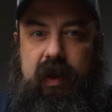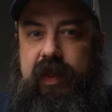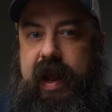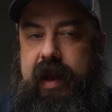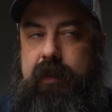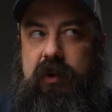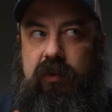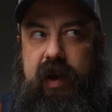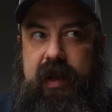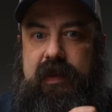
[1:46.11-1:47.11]
And then I
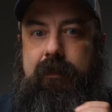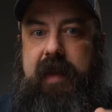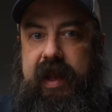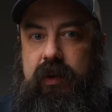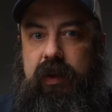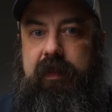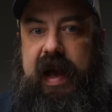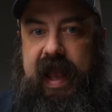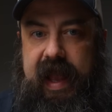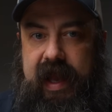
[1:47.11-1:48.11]
grade them manually
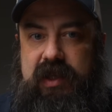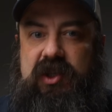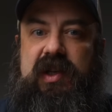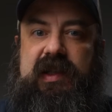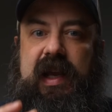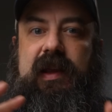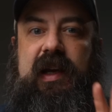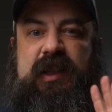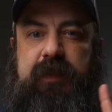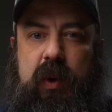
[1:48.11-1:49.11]
by hand to just get the
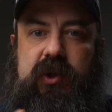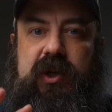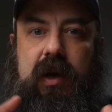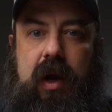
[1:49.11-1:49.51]
exposure,